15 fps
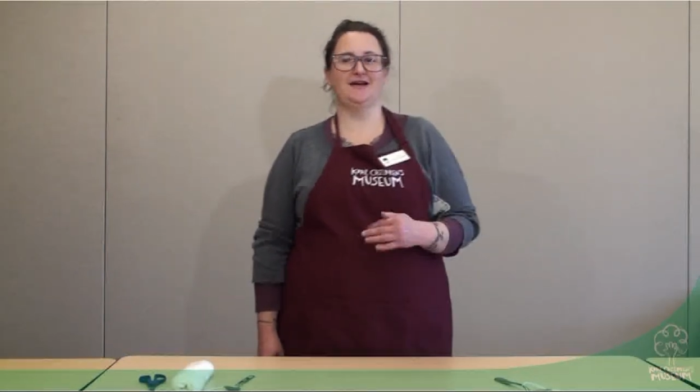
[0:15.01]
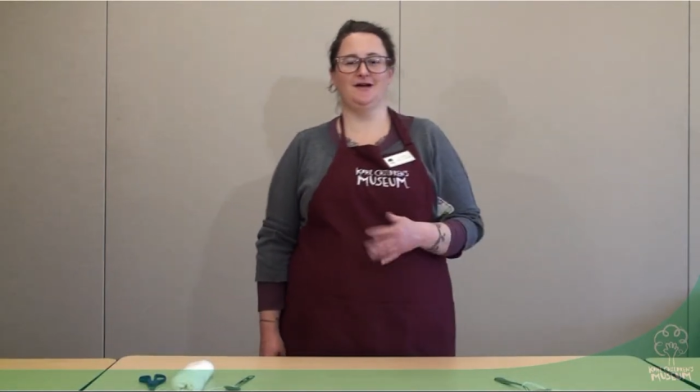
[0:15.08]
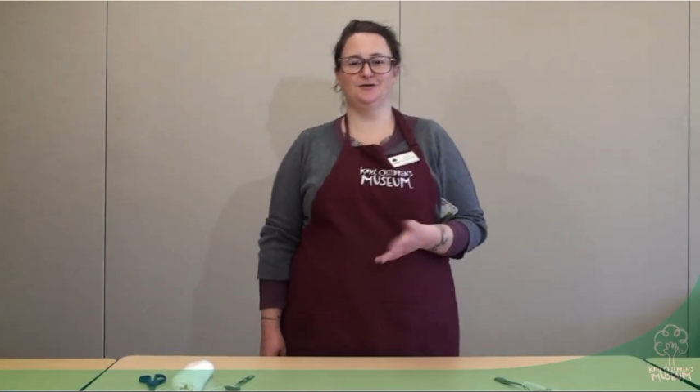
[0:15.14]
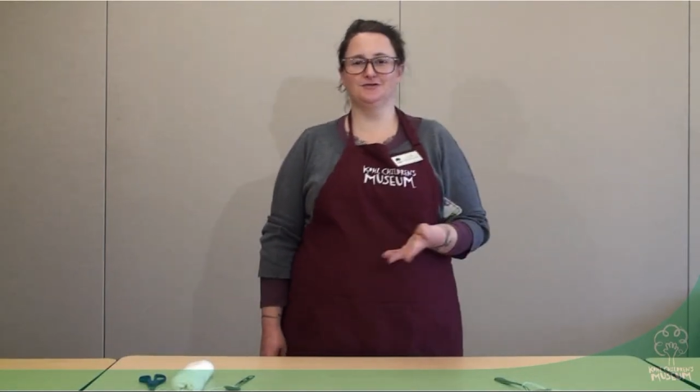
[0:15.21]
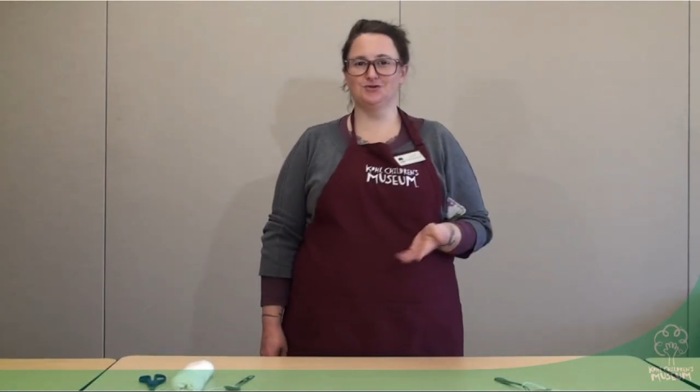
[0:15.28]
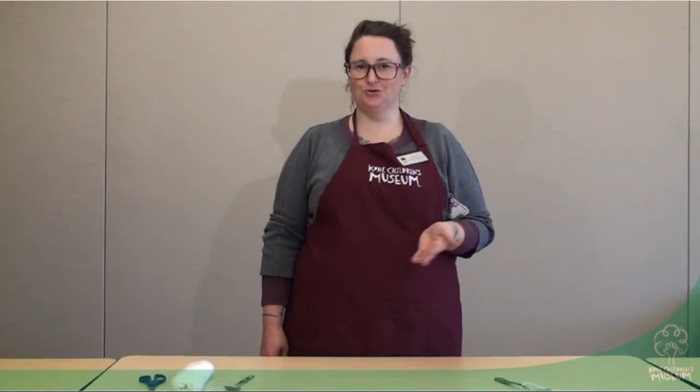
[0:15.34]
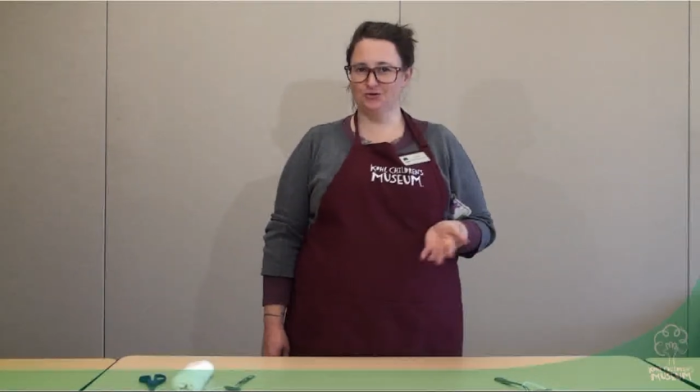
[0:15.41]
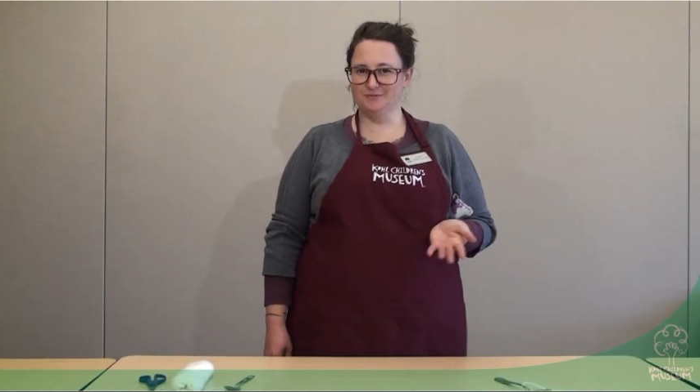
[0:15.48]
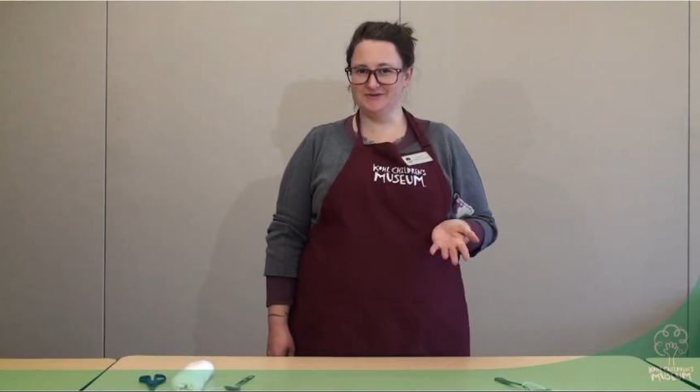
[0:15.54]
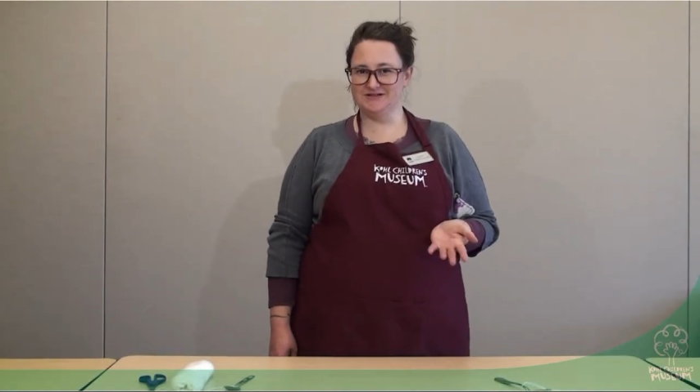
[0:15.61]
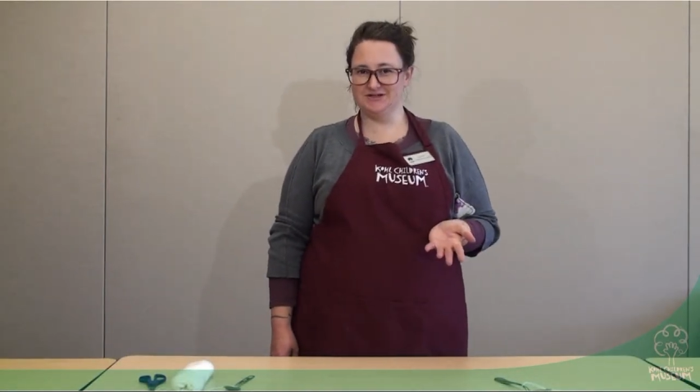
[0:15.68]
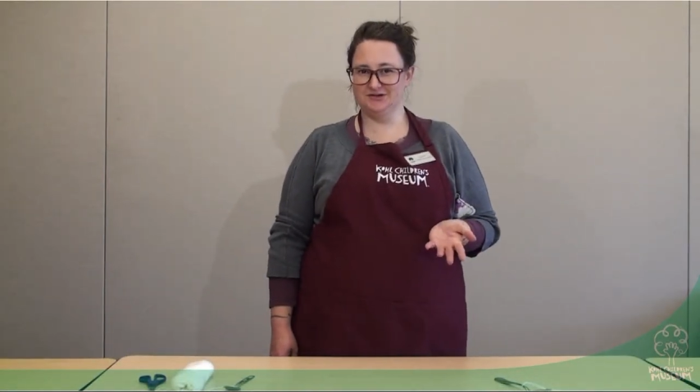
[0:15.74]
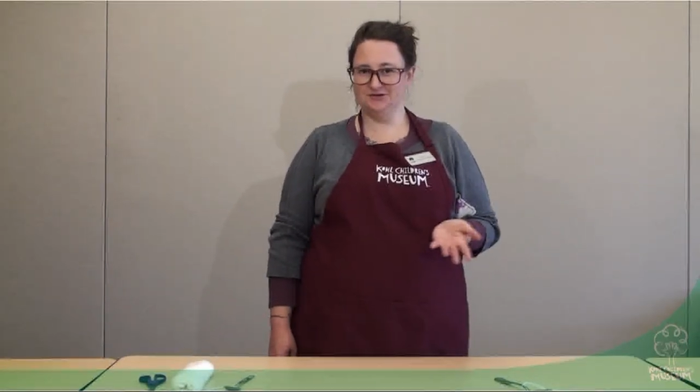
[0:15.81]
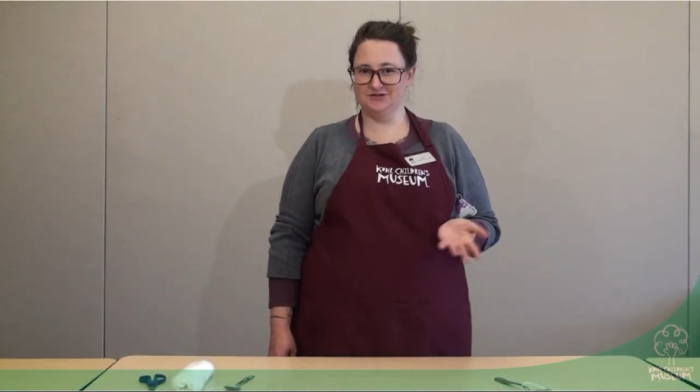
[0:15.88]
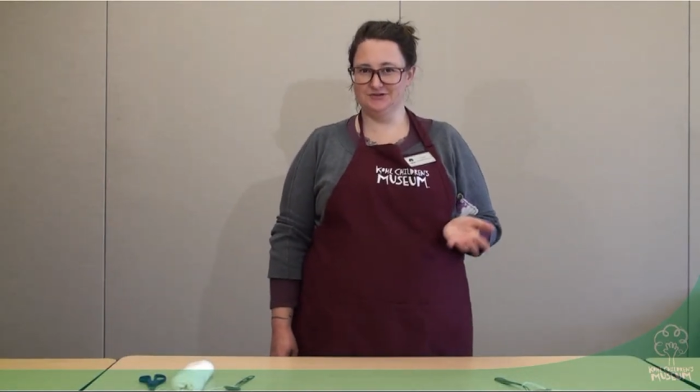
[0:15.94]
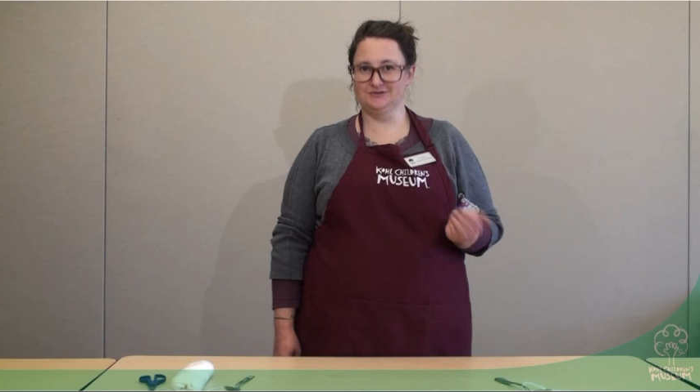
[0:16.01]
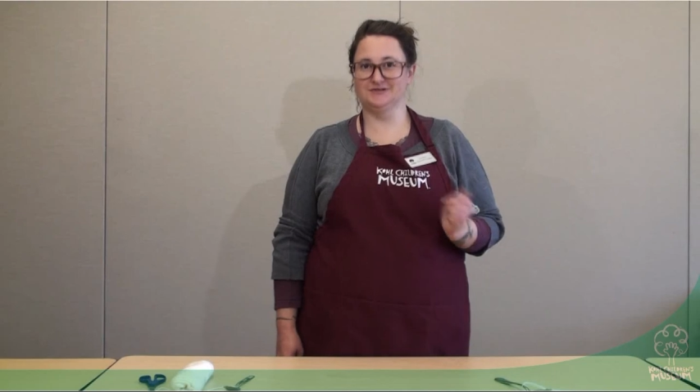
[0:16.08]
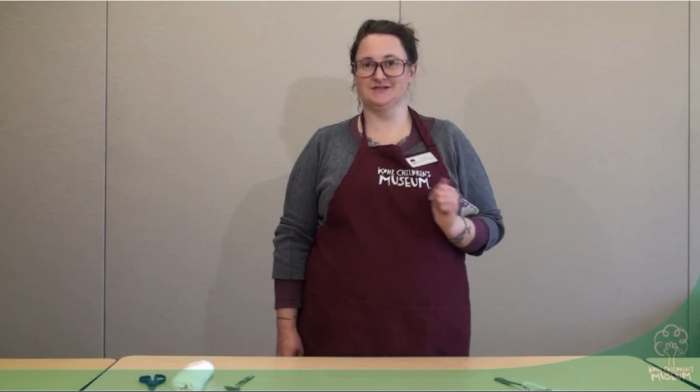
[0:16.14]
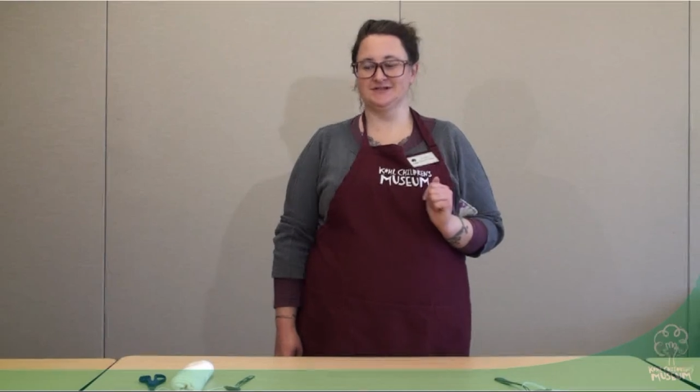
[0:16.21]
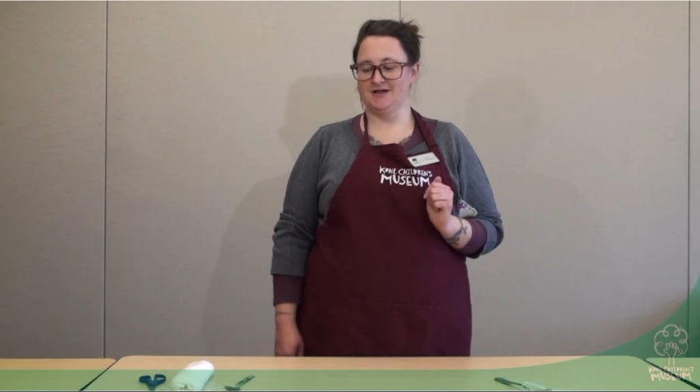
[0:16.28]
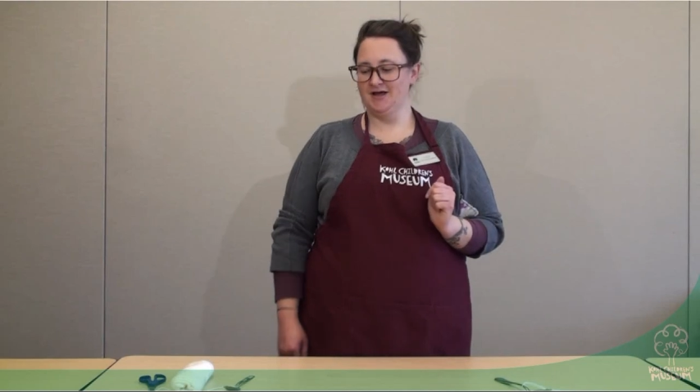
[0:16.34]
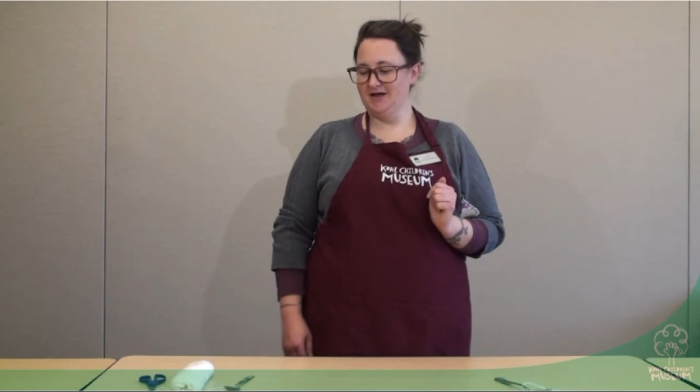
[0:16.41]
household
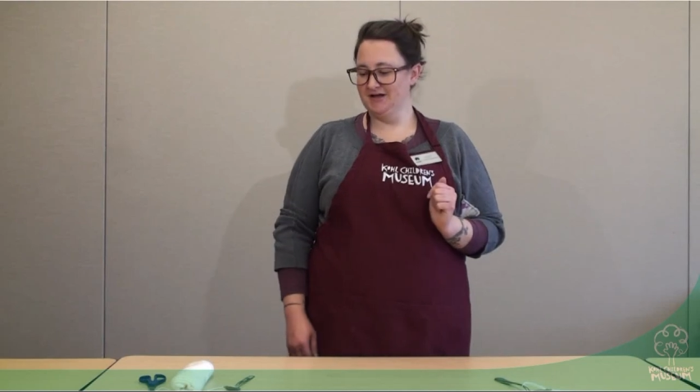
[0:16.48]
materials.